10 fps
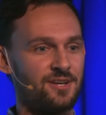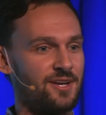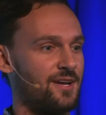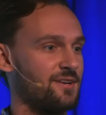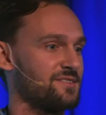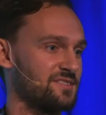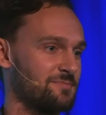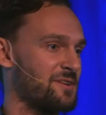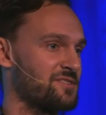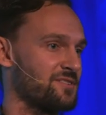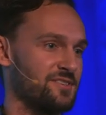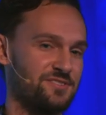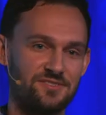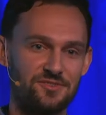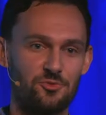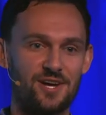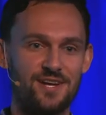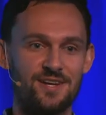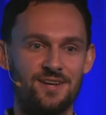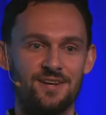And a suspension is just a
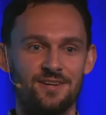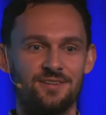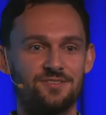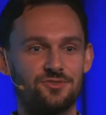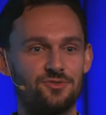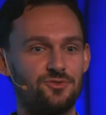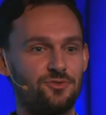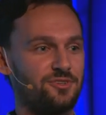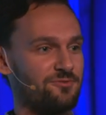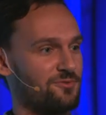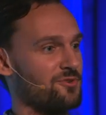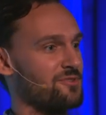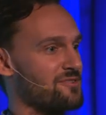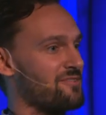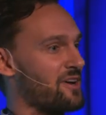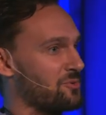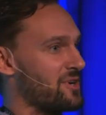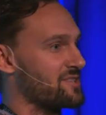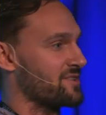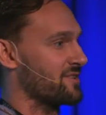way to defer the
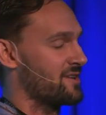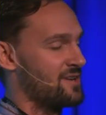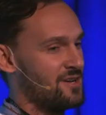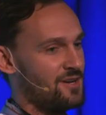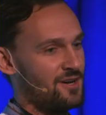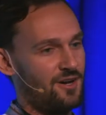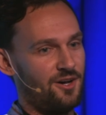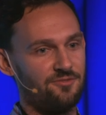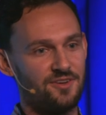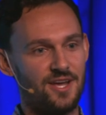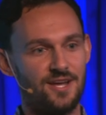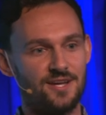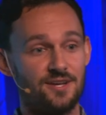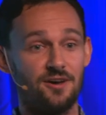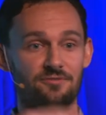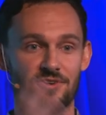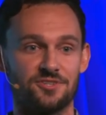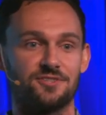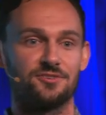evaluation of a function